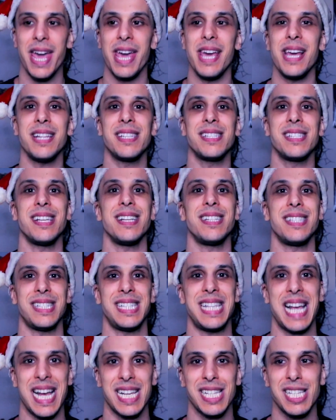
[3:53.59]
It's a
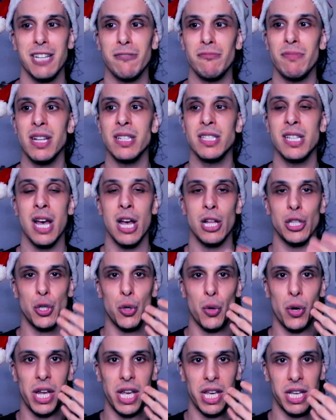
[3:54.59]
testament
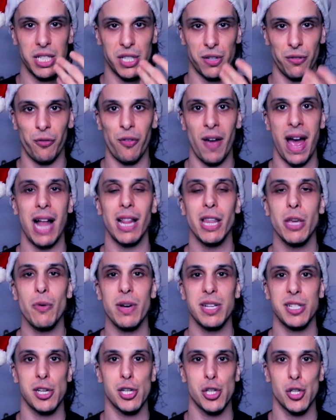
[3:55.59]
to his value
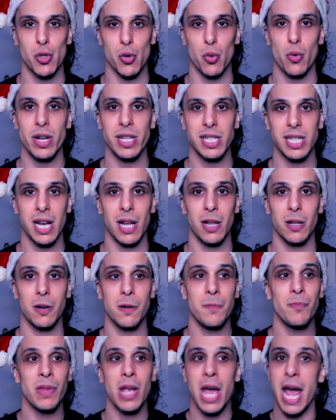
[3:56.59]
as a
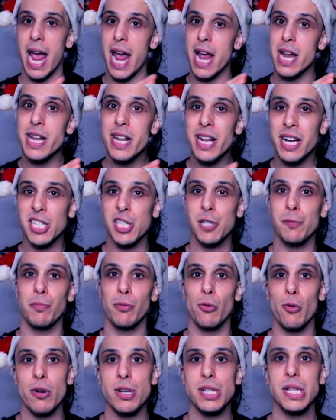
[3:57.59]
storyteller, and it
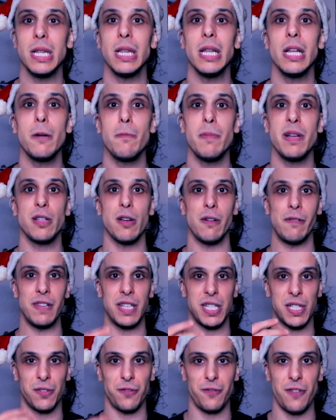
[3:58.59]
explores a little bit of
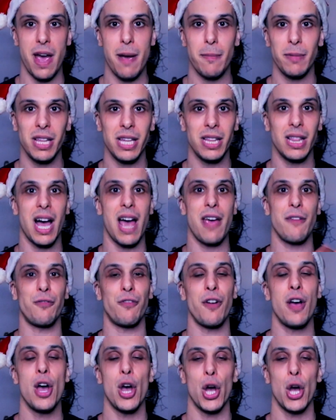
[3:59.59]
his family life
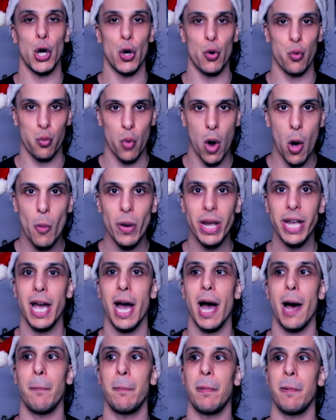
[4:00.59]
growing
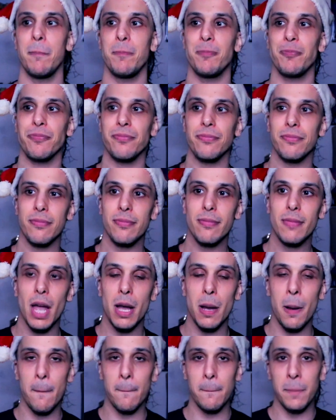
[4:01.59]
up,
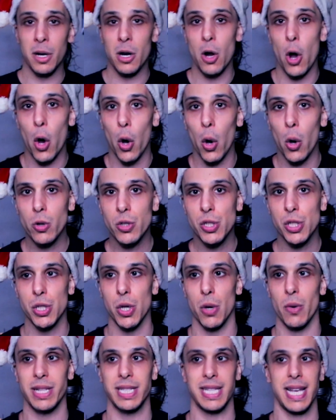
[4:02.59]
but
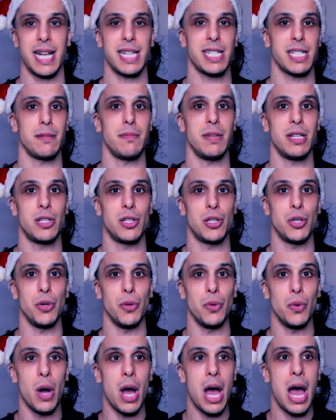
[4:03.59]
also a testament
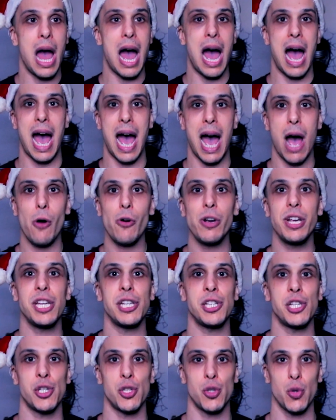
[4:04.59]
to how
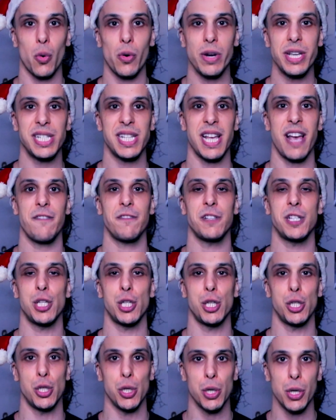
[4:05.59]
his stories have
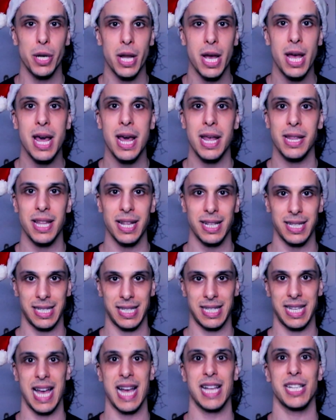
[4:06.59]
stood the
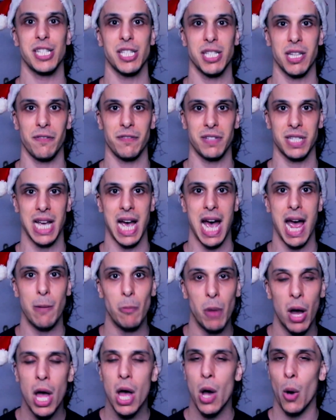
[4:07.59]
test of
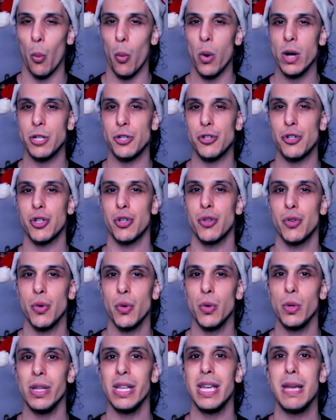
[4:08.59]
time, what
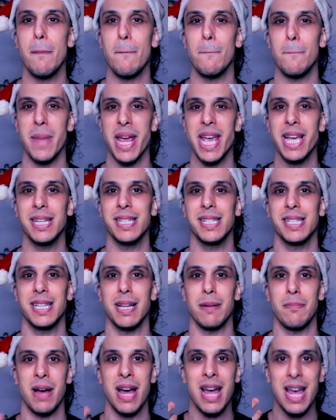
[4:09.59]
truly makes
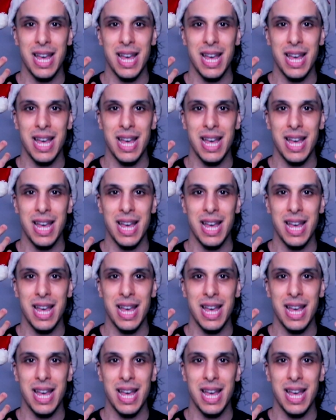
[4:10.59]
them